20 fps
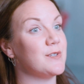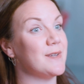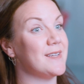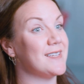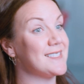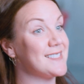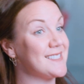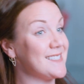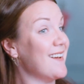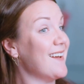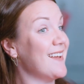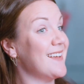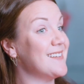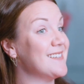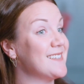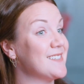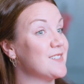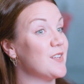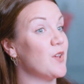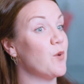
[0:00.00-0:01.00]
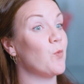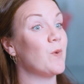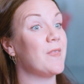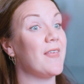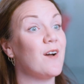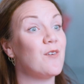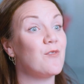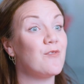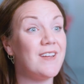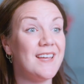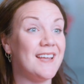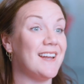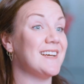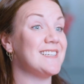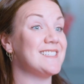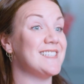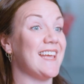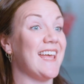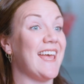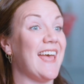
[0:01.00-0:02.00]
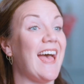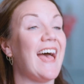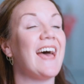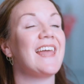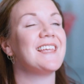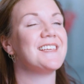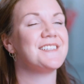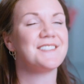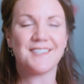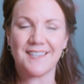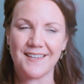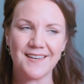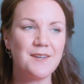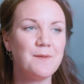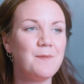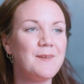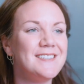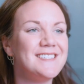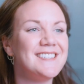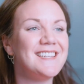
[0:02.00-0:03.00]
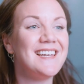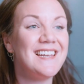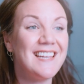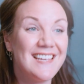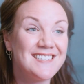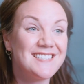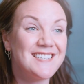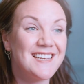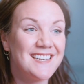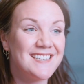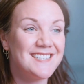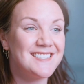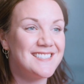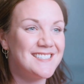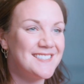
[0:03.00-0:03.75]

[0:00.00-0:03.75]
doing science without realising it and it's gonna be delicious.